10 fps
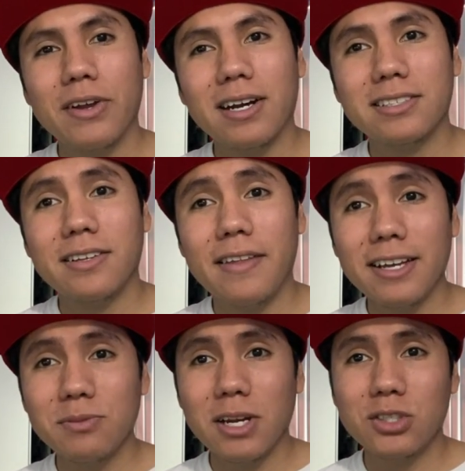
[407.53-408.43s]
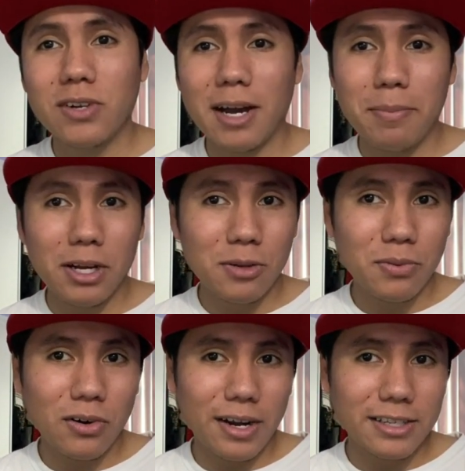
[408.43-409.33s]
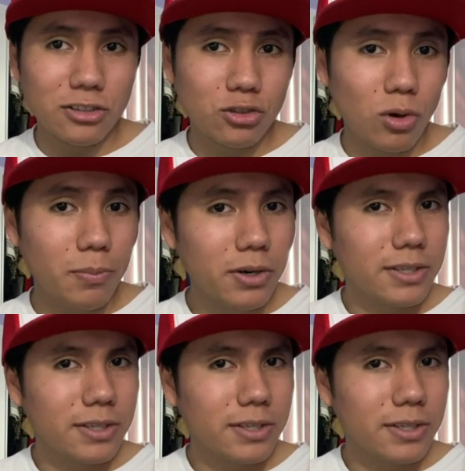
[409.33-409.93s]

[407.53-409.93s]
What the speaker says: on to the next match, we got Pelipper against the Swampert.